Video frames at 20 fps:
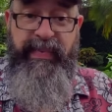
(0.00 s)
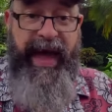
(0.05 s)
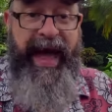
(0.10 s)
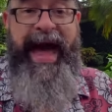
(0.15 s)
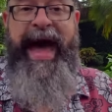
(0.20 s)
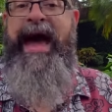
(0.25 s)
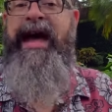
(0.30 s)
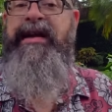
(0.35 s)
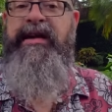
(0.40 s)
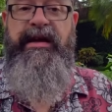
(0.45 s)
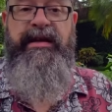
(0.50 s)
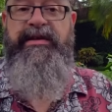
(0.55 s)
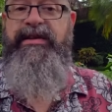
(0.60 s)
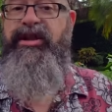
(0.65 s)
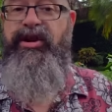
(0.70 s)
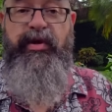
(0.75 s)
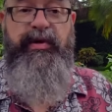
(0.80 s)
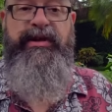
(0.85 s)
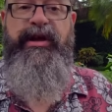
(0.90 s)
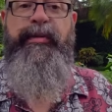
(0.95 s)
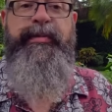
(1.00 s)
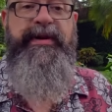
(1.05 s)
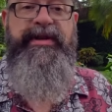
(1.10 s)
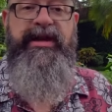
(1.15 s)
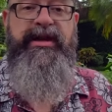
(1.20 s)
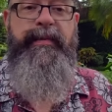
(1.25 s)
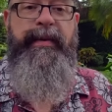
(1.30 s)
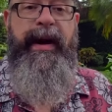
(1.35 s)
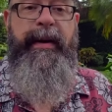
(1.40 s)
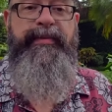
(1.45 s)
add uh, you know, a little bit
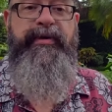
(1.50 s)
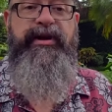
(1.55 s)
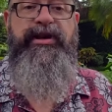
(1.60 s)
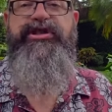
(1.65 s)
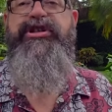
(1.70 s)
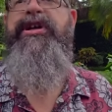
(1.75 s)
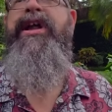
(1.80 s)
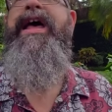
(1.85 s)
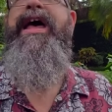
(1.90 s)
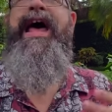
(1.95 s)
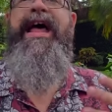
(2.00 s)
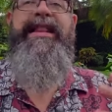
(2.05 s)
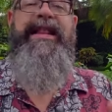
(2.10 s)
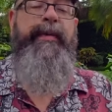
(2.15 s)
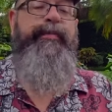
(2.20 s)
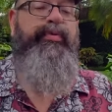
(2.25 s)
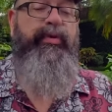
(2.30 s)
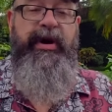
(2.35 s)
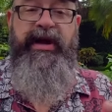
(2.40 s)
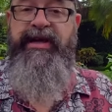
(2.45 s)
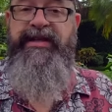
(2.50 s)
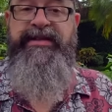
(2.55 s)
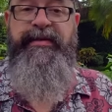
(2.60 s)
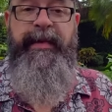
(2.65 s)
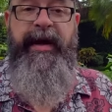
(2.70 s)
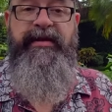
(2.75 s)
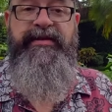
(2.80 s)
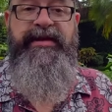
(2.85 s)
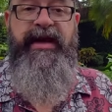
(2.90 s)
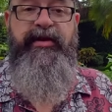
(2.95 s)
to the population and they bring in some
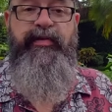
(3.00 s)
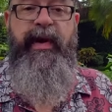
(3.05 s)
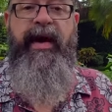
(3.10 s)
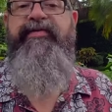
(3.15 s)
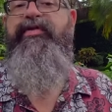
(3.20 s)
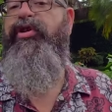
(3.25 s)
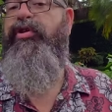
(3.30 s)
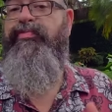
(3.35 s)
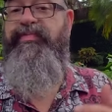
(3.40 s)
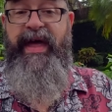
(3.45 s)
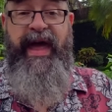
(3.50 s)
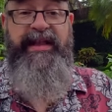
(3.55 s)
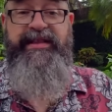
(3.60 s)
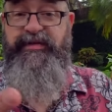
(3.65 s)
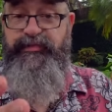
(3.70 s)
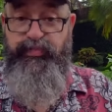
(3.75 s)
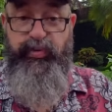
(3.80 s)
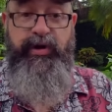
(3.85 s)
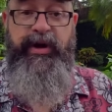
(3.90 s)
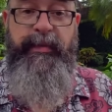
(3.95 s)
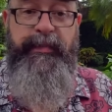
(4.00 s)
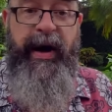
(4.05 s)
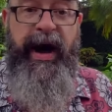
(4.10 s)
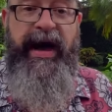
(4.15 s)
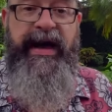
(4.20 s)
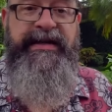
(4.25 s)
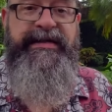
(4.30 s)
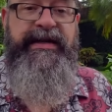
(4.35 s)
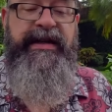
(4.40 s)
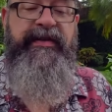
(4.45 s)
outside revenue. That's pretty
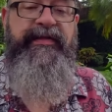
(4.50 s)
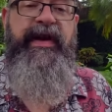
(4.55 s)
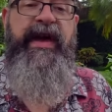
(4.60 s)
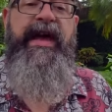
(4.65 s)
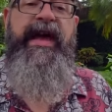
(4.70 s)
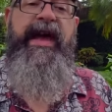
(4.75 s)
positive.